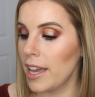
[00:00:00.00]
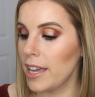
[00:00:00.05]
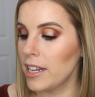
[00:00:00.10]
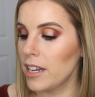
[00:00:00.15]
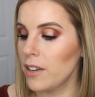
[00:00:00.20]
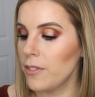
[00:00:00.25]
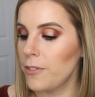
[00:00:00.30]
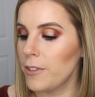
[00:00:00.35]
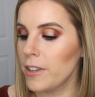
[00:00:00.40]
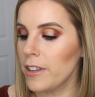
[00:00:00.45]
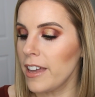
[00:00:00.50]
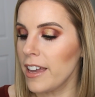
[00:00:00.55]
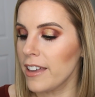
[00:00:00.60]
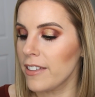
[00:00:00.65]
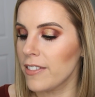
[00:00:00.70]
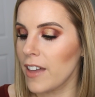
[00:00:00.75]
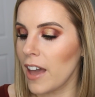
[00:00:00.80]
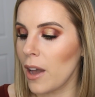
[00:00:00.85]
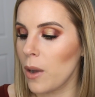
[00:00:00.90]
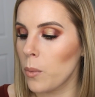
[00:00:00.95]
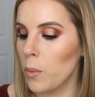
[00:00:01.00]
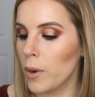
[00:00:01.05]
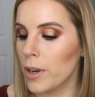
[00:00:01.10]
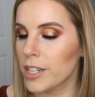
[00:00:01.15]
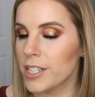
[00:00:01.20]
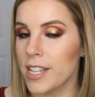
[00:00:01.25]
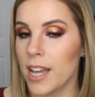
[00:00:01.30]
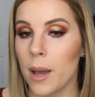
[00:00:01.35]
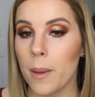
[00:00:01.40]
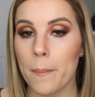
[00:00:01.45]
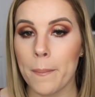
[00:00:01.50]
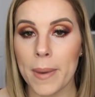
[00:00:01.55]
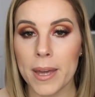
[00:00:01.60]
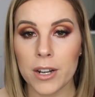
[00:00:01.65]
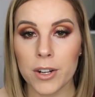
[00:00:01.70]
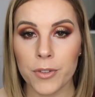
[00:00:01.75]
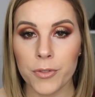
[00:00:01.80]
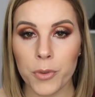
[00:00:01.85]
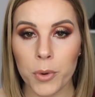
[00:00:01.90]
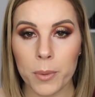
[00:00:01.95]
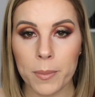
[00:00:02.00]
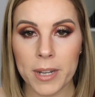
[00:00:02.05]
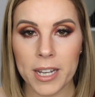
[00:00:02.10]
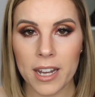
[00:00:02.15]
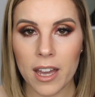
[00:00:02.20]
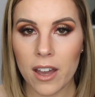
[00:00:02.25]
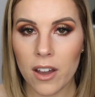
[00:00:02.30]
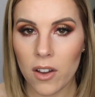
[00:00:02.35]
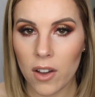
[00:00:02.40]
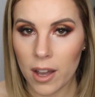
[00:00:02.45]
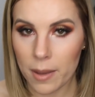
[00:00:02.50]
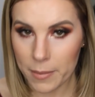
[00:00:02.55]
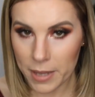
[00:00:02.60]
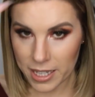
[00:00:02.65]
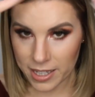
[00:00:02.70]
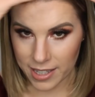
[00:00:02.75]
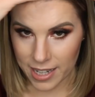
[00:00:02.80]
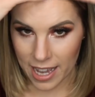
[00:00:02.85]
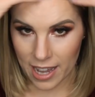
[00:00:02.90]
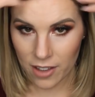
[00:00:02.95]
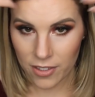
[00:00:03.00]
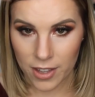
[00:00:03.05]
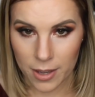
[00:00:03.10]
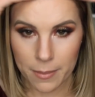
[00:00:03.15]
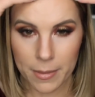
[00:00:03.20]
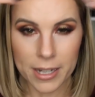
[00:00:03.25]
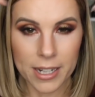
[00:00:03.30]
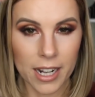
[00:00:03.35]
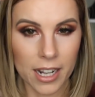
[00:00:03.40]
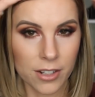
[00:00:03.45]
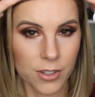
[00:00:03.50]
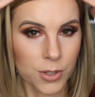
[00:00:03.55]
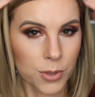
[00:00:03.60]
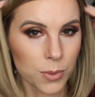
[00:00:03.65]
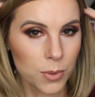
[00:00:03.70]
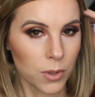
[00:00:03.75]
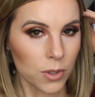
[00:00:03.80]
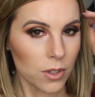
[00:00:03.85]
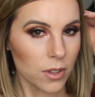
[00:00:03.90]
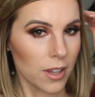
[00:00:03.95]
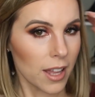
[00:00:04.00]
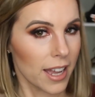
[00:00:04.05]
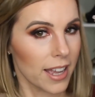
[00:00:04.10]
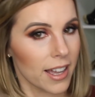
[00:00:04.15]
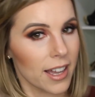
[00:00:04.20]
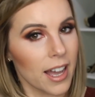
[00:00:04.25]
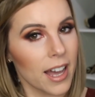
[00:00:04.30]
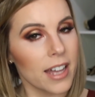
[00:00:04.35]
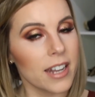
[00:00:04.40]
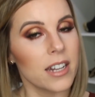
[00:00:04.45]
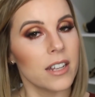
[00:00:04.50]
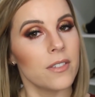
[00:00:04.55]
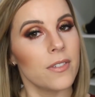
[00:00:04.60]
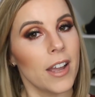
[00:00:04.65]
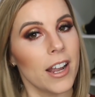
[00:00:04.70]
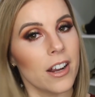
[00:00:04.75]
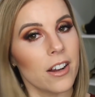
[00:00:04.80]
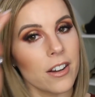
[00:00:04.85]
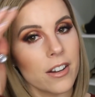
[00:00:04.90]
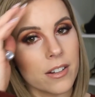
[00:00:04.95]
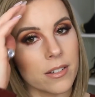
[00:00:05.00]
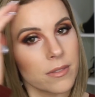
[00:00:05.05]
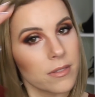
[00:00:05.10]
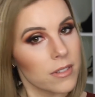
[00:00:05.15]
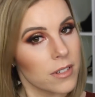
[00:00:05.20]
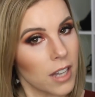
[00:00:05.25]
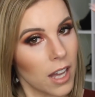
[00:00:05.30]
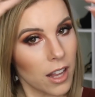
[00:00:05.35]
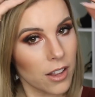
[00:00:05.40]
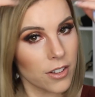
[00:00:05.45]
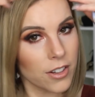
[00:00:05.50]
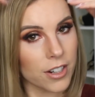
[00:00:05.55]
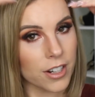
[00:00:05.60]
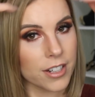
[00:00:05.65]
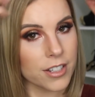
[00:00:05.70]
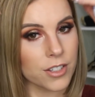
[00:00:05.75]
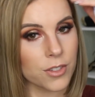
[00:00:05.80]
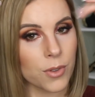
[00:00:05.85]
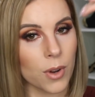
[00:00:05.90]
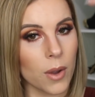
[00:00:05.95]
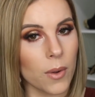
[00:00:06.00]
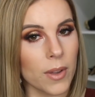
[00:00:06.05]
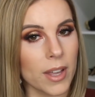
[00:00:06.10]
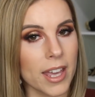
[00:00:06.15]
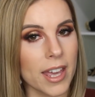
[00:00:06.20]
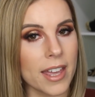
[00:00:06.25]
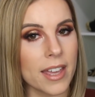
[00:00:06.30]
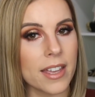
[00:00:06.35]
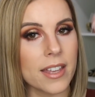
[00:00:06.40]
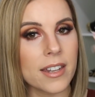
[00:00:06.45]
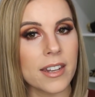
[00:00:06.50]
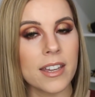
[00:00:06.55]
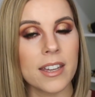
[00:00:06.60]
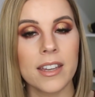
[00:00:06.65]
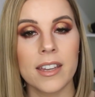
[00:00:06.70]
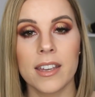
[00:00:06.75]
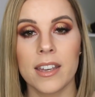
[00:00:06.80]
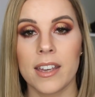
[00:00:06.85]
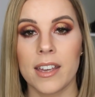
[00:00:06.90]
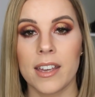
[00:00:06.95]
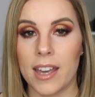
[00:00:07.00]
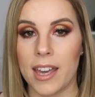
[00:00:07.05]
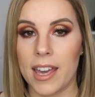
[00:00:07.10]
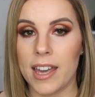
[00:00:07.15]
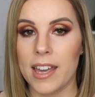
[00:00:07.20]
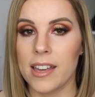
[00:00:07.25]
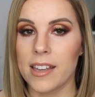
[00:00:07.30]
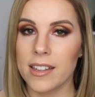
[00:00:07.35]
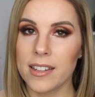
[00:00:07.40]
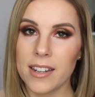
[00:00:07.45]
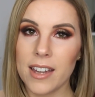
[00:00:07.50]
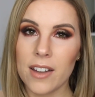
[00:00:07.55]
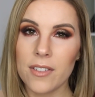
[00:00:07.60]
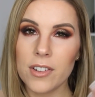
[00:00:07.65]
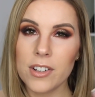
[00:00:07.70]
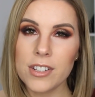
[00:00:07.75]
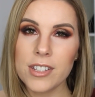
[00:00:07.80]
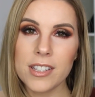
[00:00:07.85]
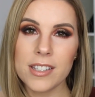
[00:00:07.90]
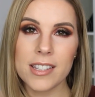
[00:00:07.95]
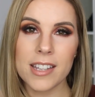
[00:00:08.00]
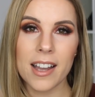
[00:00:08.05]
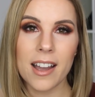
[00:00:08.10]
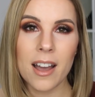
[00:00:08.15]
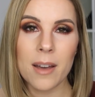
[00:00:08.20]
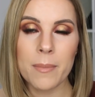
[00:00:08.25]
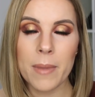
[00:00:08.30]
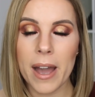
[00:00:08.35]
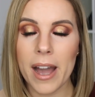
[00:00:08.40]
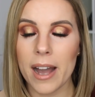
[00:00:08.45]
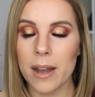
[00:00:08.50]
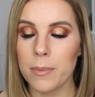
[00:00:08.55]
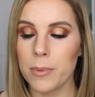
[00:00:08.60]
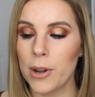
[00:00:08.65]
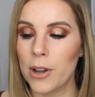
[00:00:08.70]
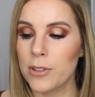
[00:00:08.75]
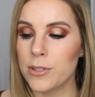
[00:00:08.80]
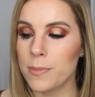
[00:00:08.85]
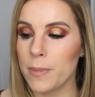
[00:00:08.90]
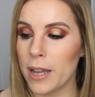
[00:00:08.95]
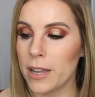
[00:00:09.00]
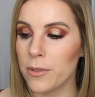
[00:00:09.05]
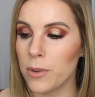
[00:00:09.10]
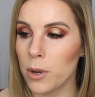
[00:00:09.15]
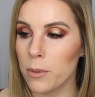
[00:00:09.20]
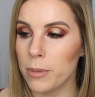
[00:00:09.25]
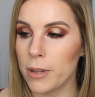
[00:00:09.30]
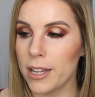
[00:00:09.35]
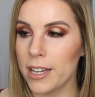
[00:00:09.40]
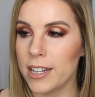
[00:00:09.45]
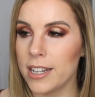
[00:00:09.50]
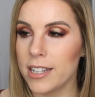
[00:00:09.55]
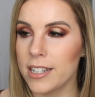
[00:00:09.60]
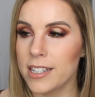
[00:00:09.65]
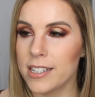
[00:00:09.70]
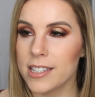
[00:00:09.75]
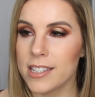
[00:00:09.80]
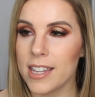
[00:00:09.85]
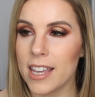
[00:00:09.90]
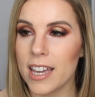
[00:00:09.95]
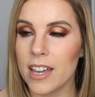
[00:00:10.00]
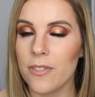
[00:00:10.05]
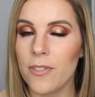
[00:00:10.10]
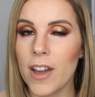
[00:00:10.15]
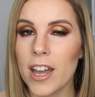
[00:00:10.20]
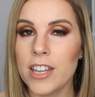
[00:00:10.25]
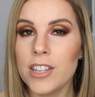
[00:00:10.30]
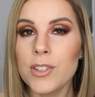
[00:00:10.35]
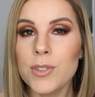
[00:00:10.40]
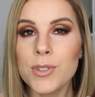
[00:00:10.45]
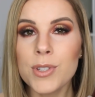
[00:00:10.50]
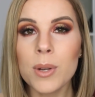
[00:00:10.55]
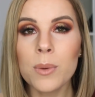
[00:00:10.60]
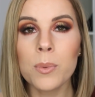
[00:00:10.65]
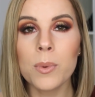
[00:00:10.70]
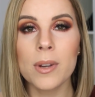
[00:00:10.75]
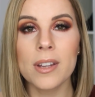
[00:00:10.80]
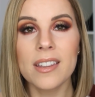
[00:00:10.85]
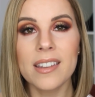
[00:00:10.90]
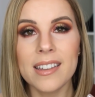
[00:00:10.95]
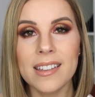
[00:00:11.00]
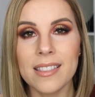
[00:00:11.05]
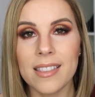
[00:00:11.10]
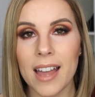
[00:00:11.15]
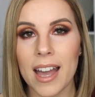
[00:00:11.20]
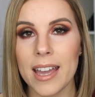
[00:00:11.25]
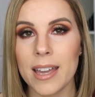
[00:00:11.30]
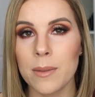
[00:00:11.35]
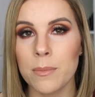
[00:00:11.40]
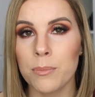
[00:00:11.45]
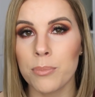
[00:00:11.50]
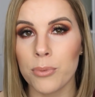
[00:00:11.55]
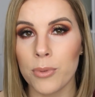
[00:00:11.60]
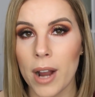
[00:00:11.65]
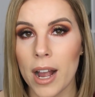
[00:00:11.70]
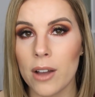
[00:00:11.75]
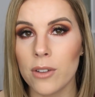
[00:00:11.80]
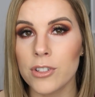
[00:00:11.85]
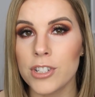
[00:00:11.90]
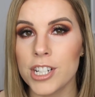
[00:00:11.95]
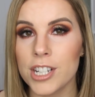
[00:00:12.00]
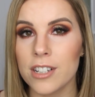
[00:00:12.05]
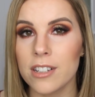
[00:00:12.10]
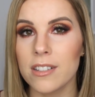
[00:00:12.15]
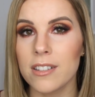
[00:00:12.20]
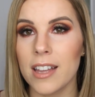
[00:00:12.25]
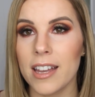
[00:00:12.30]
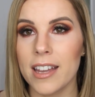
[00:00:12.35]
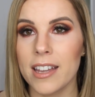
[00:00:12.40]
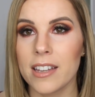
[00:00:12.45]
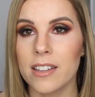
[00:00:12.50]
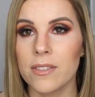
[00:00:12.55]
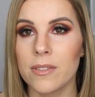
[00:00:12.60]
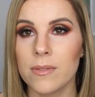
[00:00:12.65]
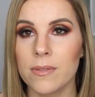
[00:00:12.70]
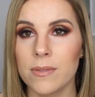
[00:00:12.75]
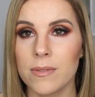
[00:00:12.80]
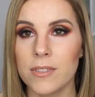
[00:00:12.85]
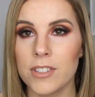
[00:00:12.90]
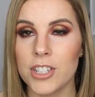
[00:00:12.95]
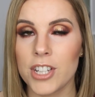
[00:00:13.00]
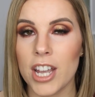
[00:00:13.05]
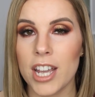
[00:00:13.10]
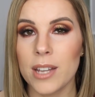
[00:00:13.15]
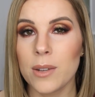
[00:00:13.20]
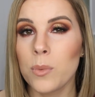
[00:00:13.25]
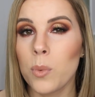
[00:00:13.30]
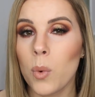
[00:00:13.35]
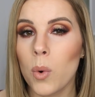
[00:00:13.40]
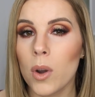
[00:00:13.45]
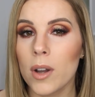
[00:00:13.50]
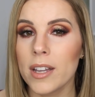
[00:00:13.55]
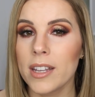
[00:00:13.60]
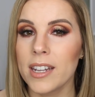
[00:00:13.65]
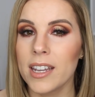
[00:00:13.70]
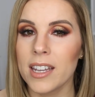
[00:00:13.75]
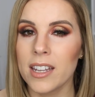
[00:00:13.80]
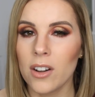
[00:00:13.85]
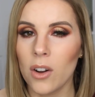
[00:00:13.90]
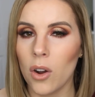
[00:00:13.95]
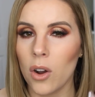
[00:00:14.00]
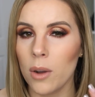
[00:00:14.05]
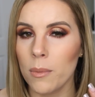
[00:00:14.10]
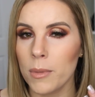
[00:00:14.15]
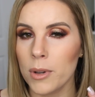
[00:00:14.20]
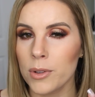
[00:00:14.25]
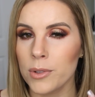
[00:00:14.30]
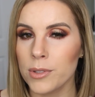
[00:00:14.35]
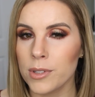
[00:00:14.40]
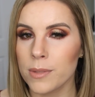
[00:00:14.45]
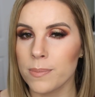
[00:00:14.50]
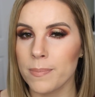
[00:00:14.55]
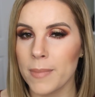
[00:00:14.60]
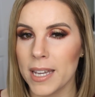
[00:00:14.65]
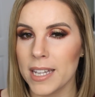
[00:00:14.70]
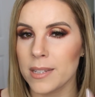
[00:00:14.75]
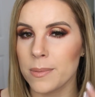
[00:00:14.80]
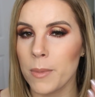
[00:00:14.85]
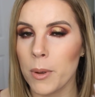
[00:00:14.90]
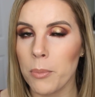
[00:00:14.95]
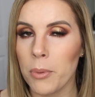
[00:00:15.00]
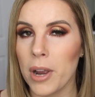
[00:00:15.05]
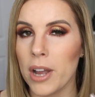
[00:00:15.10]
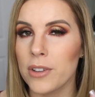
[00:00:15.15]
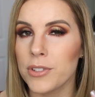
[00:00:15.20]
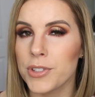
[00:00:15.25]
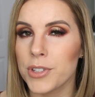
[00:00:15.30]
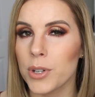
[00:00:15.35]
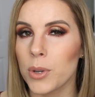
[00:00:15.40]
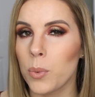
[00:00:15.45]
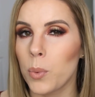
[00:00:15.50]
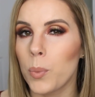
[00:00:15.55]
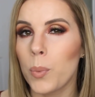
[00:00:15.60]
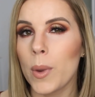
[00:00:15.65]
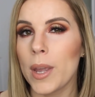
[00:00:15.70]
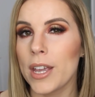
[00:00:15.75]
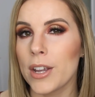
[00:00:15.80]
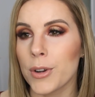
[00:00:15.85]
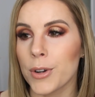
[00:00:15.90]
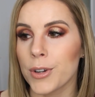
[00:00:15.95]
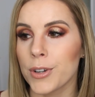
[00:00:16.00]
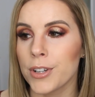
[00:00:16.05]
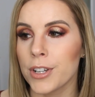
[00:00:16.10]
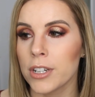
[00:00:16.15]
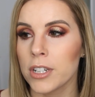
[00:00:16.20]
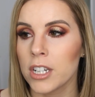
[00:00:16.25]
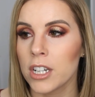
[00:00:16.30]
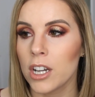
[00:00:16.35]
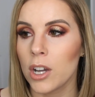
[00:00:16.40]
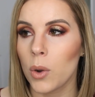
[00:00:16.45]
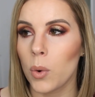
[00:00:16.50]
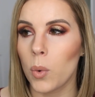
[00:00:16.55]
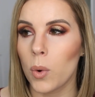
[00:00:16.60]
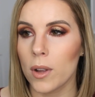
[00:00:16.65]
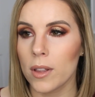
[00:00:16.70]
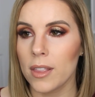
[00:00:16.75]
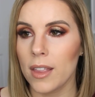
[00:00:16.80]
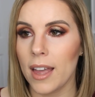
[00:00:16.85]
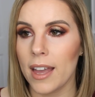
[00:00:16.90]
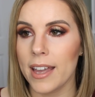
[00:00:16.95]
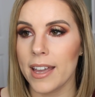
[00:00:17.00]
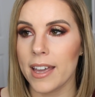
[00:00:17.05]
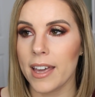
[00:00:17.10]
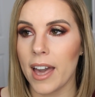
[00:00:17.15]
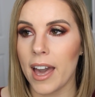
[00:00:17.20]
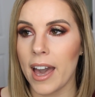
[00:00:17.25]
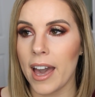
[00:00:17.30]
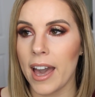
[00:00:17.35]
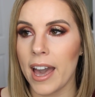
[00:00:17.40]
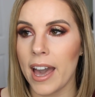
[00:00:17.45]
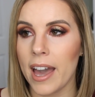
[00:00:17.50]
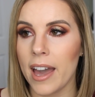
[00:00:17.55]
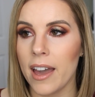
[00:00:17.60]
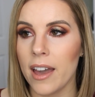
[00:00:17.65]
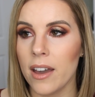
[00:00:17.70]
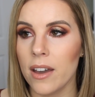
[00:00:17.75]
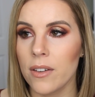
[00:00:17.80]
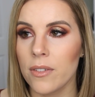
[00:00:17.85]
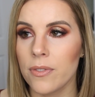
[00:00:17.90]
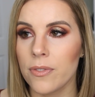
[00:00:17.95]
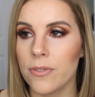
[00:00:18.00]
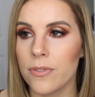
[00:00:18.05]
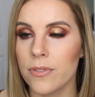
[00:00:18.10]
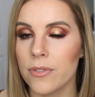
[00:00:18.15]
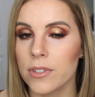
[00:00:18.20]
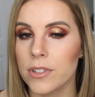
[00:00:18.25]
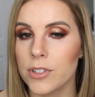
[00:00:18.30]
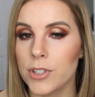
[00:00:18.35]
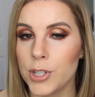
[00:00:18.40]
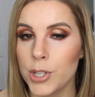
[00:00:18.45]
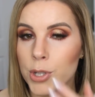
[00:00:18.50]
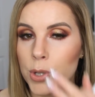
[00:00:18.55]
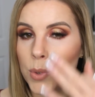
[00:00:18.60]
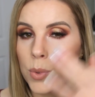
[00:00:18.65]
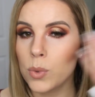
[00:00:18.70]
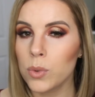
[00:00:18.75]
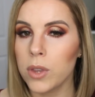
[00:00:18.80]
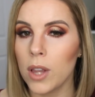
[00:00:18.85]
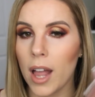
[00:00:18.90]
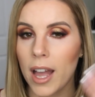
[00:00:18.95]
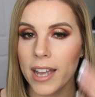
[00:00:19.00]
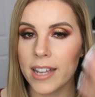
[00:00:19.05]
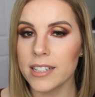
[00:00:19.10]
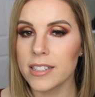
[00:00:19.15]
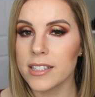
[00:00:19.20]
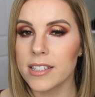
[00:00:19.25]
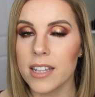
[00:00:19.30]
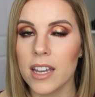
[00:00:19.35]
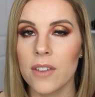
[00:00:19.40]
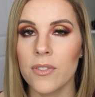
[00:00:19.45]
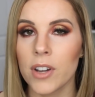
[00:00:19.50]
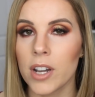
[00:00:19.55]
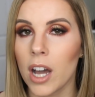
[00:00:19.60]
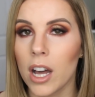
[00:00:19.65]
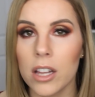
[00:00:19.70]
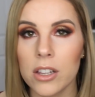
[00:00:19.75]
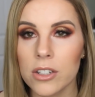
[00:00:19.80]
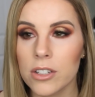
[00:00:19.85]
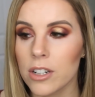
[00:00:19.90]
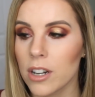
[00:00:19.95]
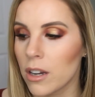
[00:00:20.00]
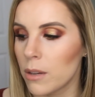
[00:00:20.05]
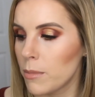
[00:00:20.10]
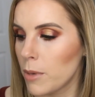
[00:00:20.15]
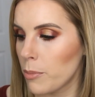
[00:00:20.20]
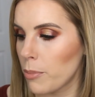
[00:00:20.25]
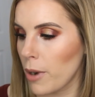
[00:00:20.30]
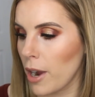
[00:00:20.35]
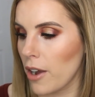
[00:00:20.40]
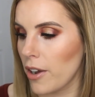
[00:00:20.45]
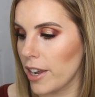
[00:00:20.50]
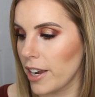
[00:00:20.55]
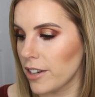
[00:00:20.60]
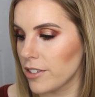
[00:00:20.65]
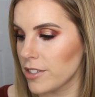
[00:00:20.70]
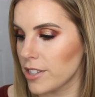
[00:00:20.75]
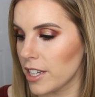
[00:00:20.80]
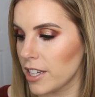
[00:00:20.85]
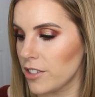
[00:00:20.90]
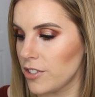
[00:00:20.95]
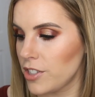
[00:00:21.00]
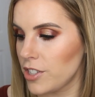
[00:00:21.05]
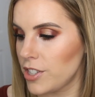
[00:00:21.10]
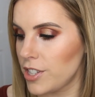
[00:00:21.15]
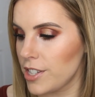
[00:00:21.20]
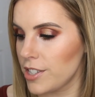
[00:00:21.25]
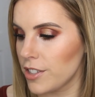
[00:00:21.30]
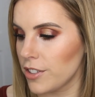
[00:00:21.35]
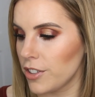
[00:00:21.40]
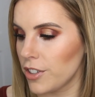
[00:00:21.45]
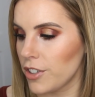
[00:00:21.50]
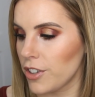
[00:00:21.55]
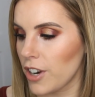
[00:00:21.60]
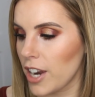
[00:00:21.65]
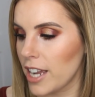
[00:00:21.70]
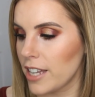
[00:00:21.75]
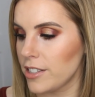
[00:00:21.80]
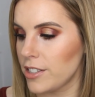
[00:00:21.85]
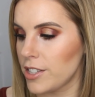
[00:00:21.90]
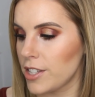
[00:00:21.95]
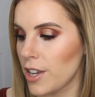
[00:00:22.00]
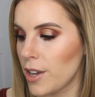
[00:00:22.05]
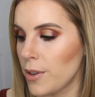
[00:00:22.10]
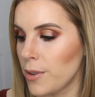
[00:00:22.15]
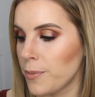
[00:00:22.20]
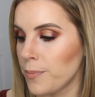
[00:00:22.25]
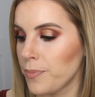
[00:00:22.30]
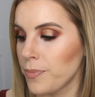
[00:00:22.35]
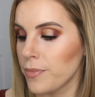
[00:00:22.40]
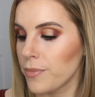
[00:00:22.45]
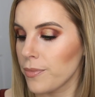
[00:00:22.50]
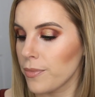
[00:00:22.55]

And I feel like that works out better for me now. I mean, now that my natural, like, kind of hair color is growing in and ever since I got my eyebrows microbladed, it's like if I use a really light brow gel, like shade one, it almost makes my brows look weird. Or like I have too light of a color on my brow hairs. Like it just doesn't look great. So